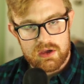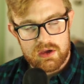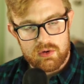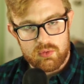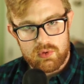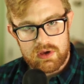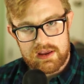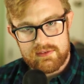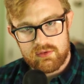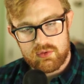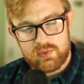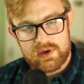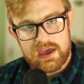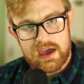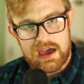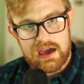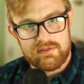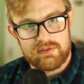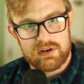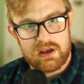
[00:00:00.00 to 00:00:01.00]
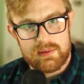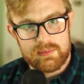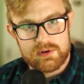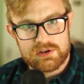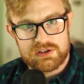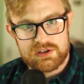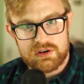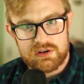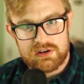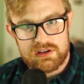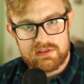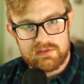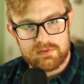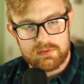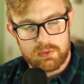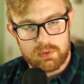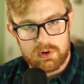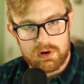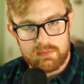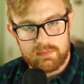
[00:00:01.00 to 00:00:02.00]
whenever we have an opportunity
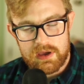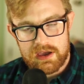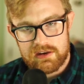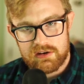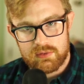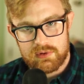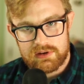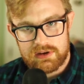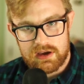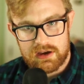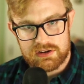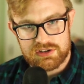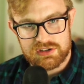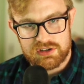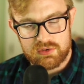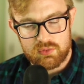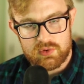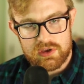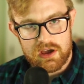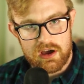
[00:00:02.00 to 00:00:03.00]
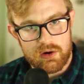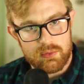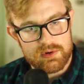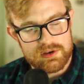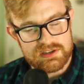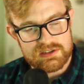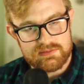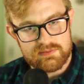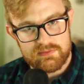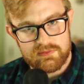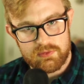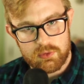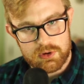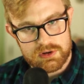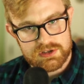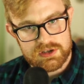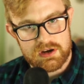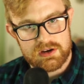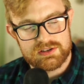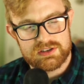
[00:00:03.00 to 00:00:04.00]
for beta reduction, we always
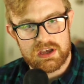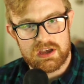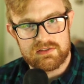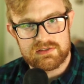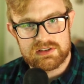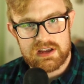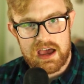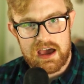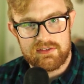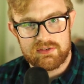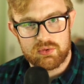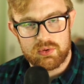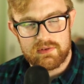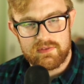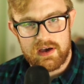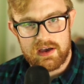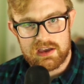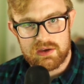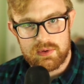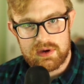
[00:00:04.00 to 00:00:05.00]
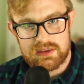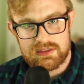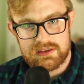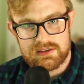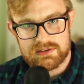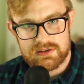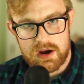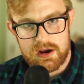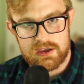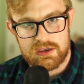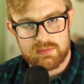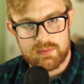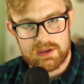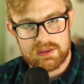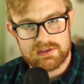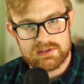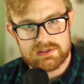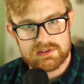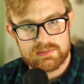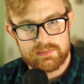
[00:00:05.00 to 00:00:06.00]
force ourselves to have to evaluate these
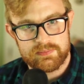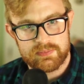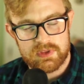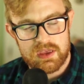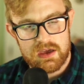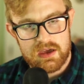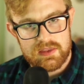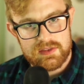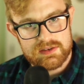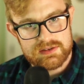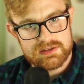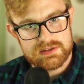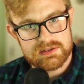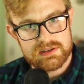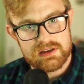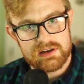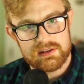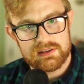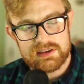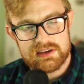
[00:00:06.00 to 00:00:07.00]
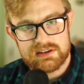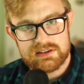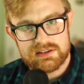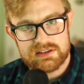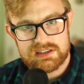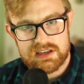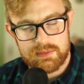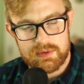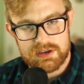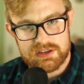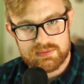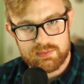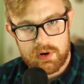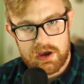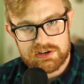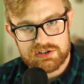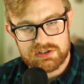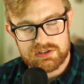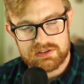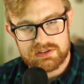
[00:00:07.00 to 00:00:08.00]
arguments. This is going to lead to some
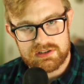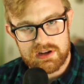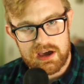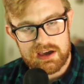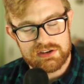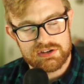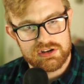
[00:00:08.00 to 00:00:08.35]
expressions not